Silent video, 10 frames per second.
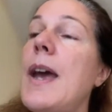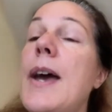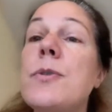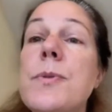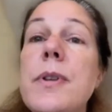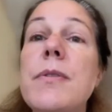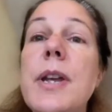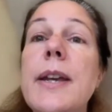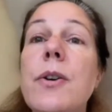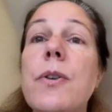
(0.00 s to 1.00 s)
and also
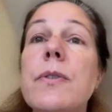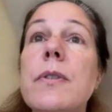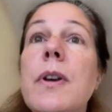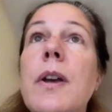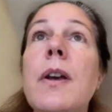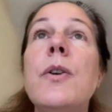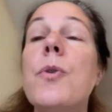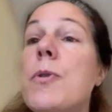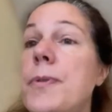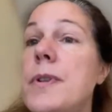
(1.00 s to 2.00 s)
take on
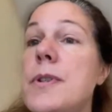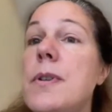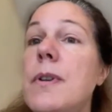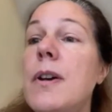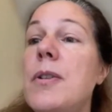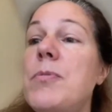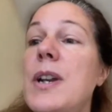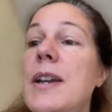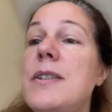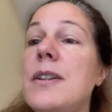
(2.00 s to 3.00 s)
orphans uh,
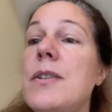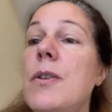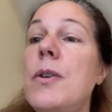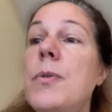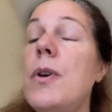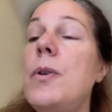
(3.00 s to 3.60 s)
relating who,